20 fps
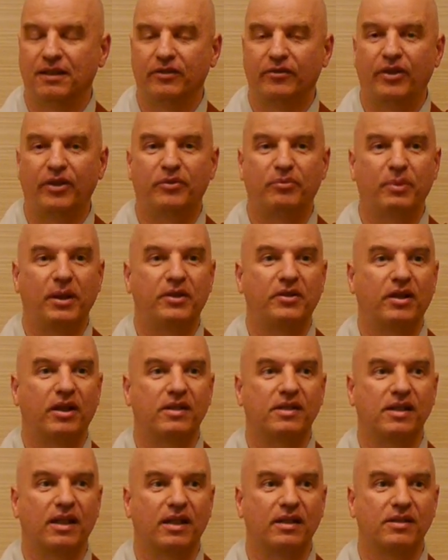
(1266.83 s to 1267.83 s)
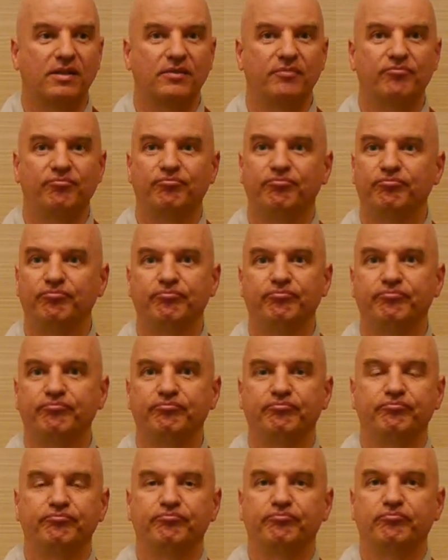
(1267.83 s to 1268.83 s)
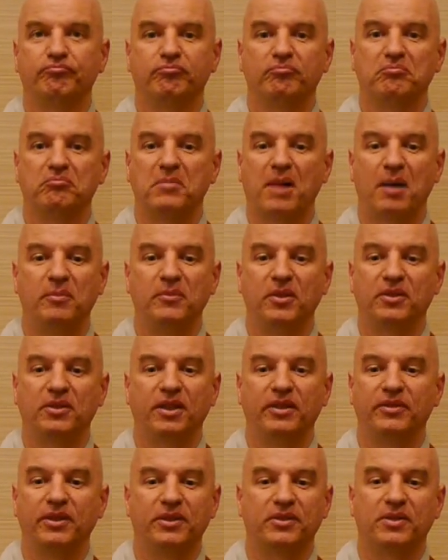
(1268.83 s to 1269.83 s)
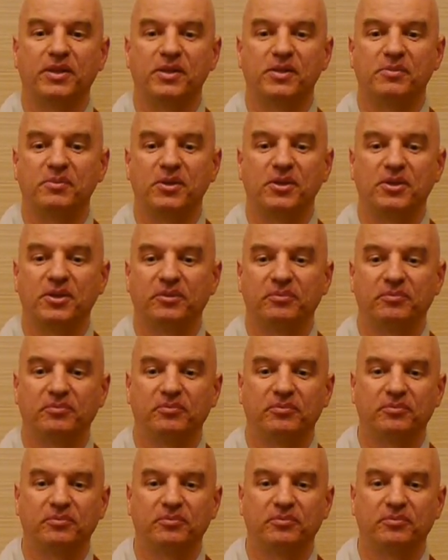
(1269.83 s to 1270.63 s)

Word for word: Fifth patriarch says, I'm not giving transmission.